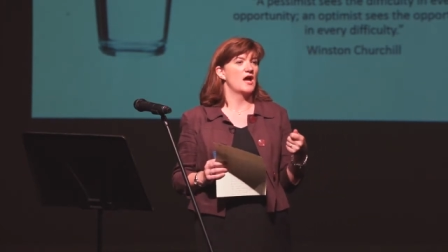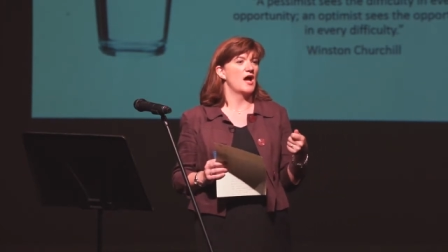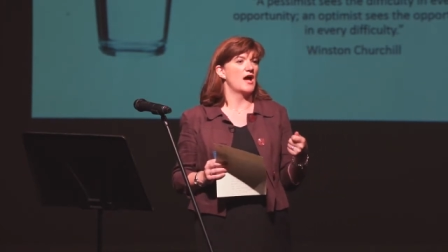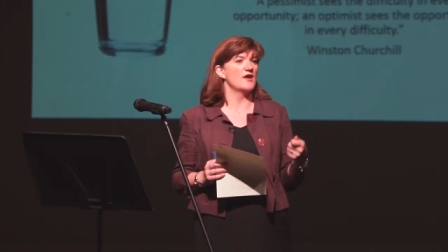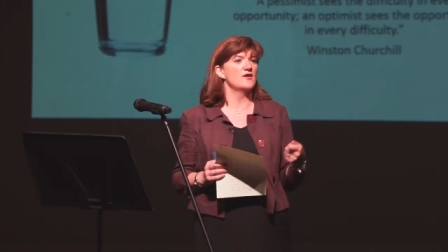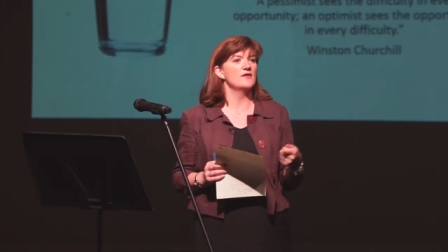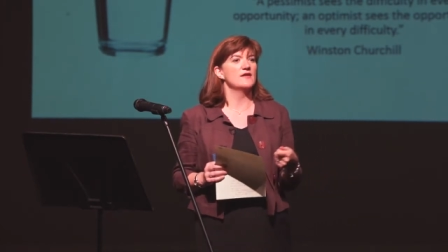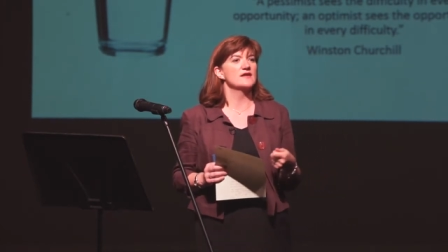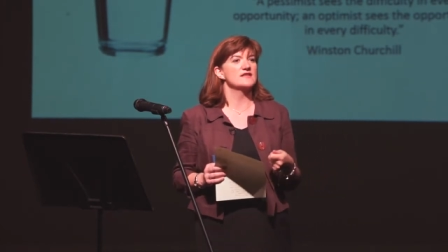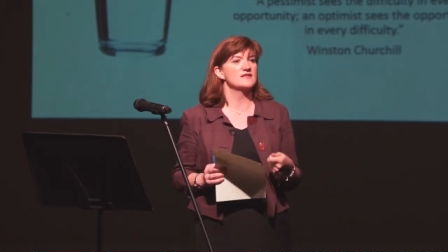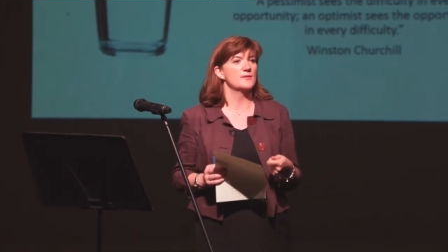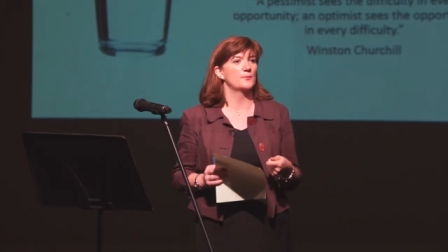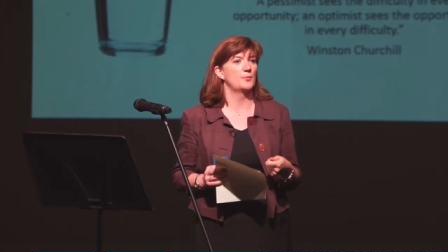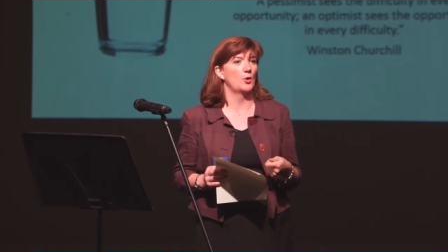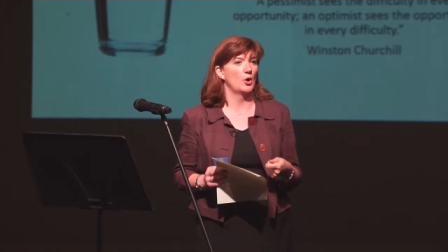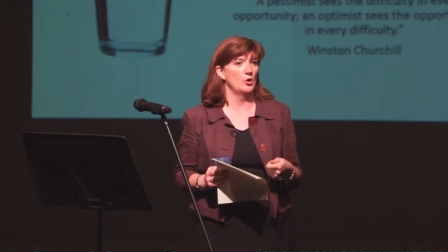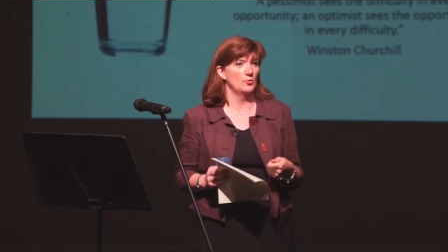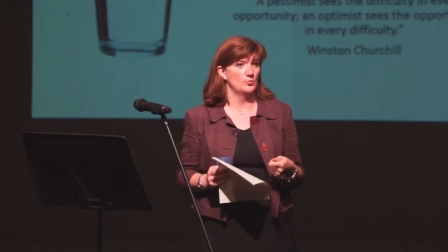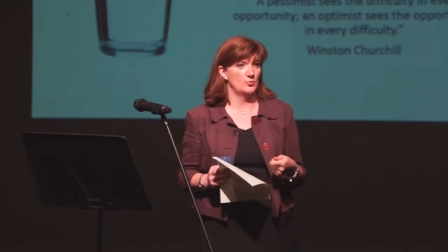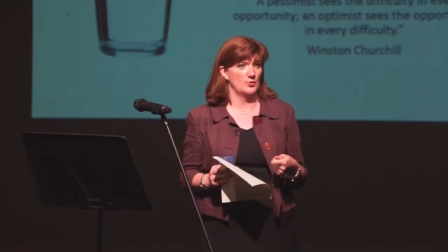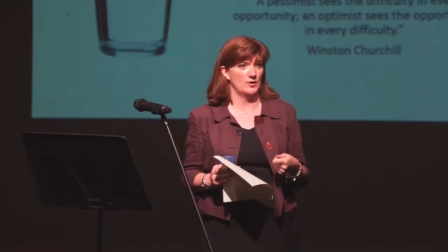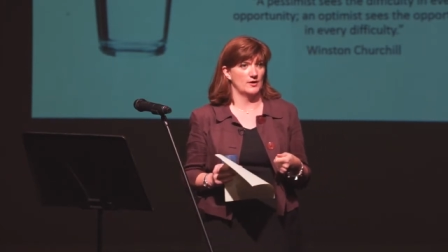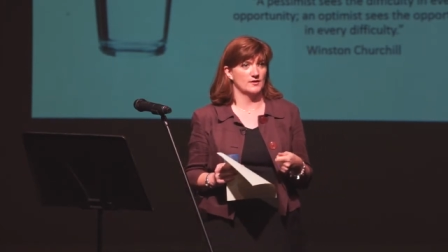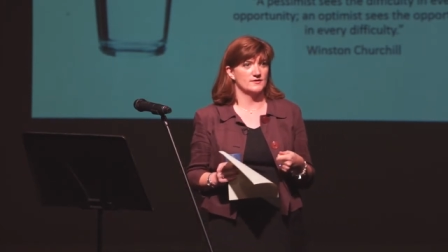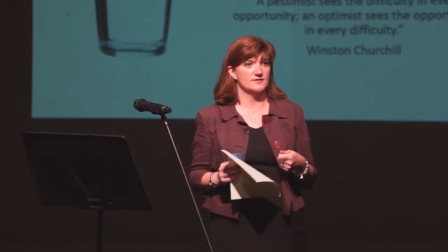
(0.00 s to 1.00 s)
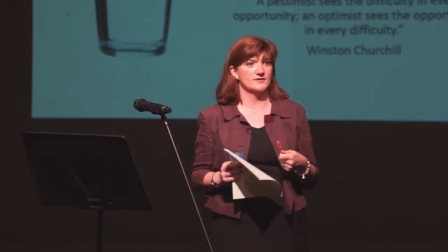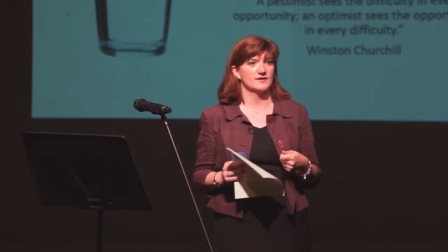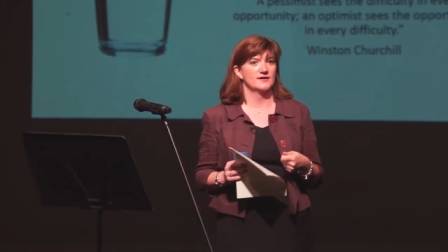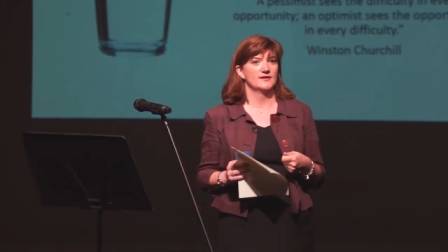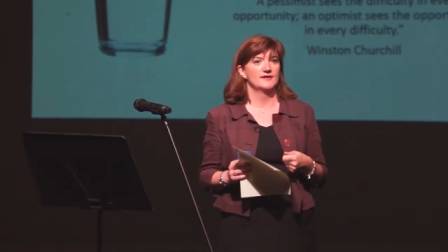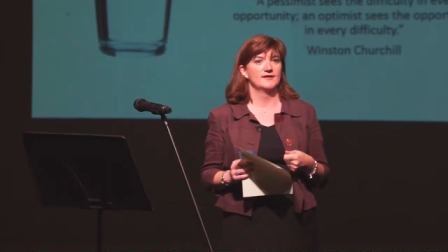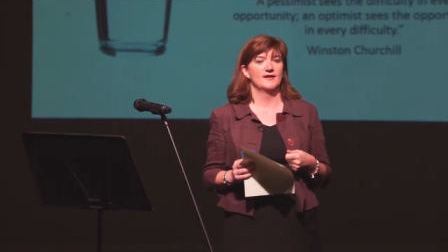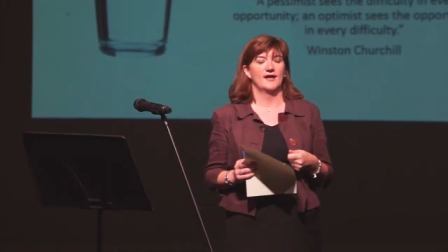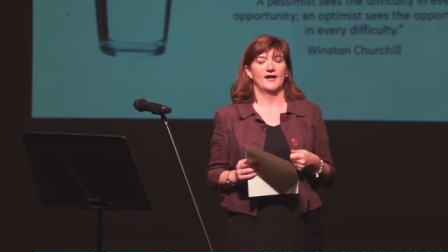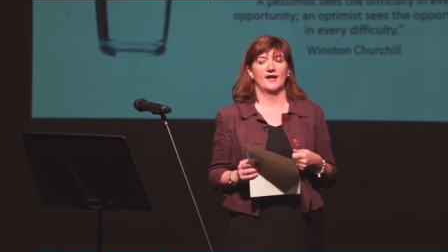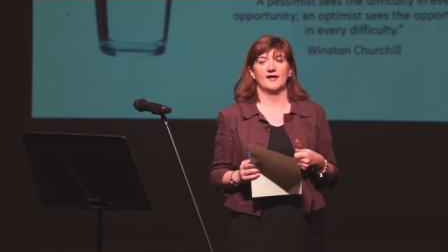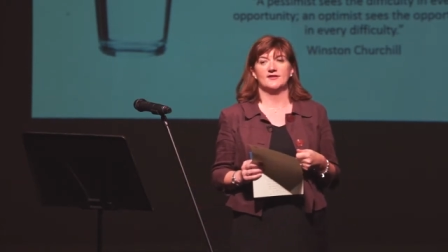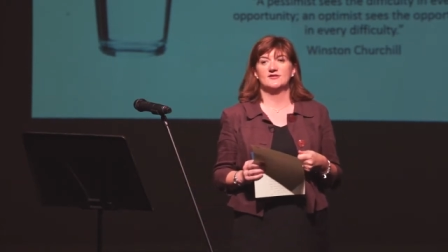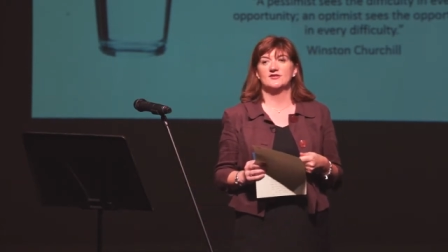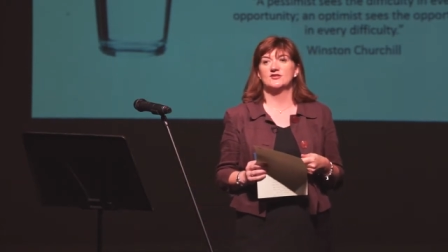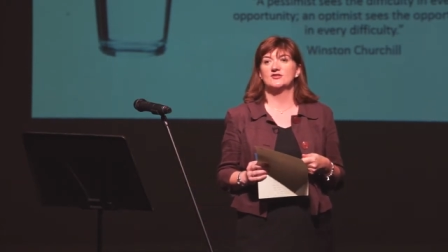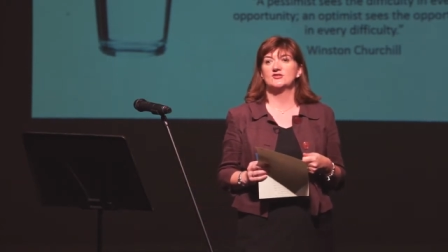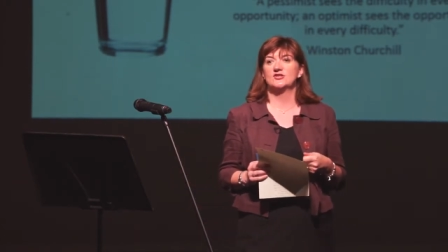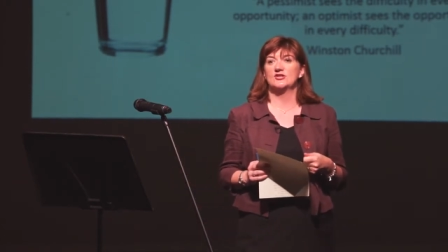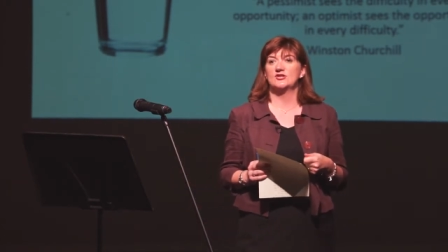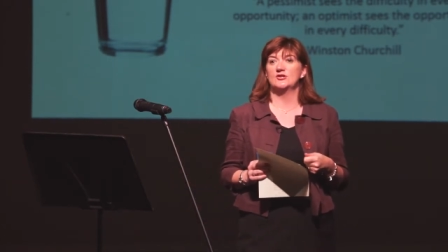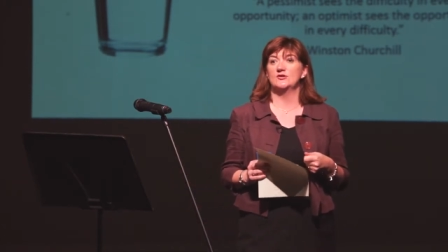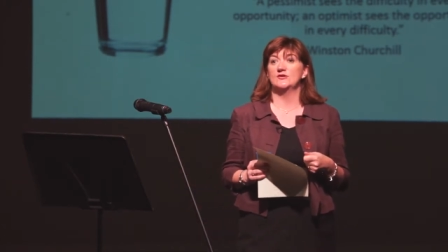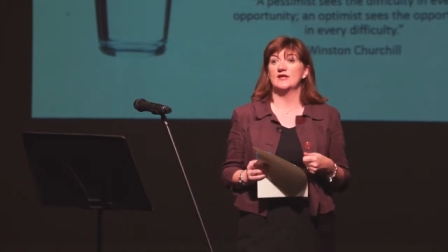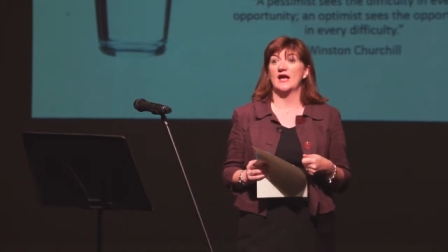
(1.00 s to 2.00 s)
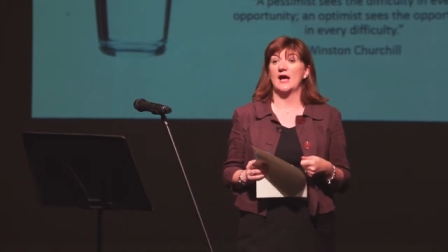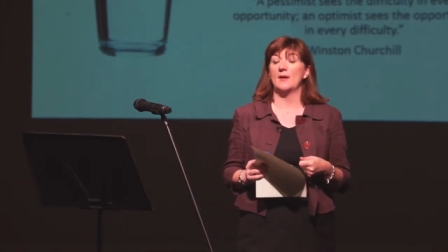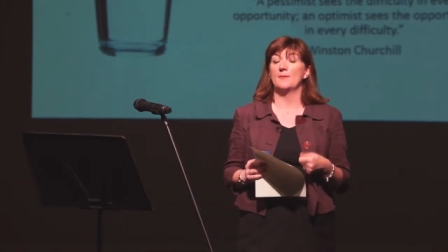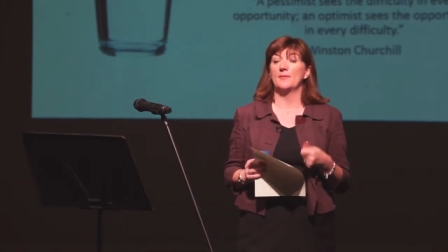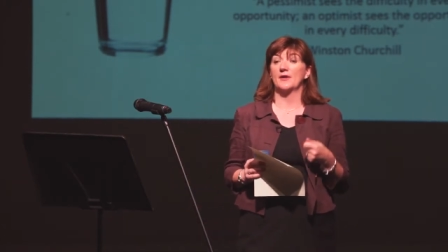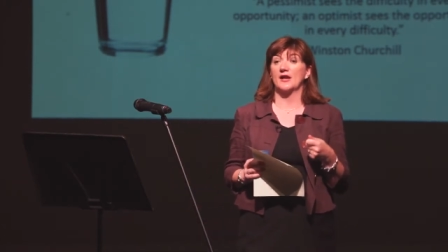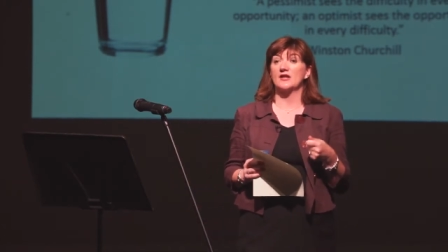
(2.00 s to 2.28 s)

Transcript: don't think it's appropriate to do that.